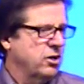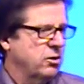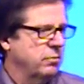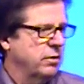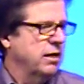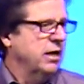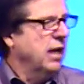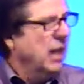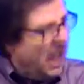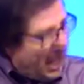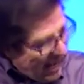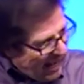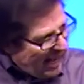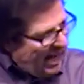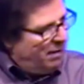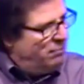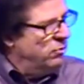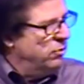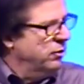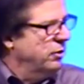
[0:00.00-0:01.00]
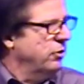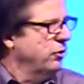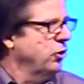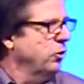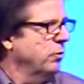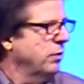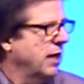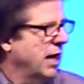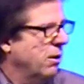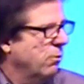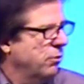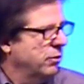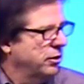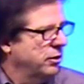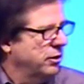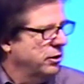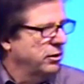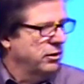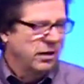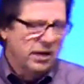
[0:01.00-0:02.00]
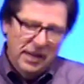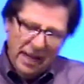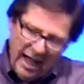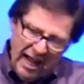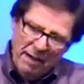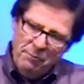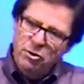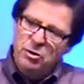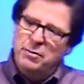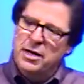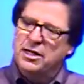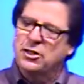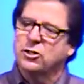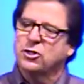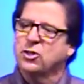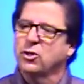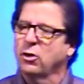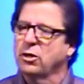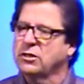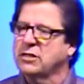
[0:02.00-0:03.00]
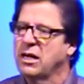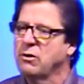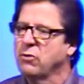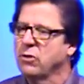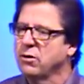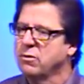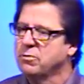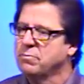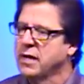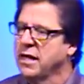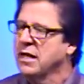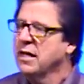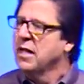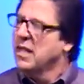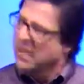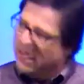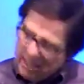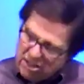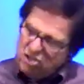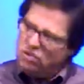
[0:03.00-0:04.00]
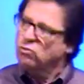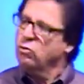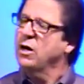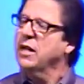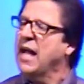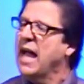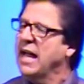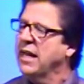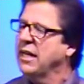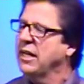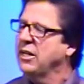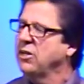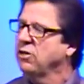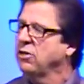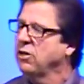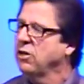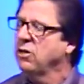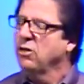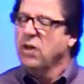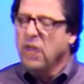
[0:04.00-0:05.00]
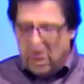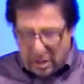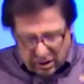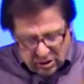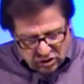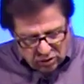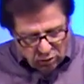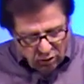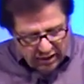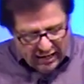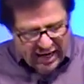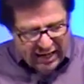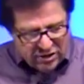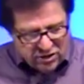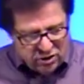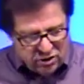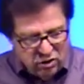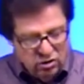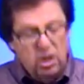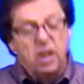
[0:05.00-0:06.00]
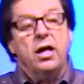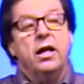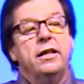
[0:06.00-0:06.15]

to me. I'm going to do what I want to do. I'm going to make the choice I want to make. This is what I need to do. This is what I should do.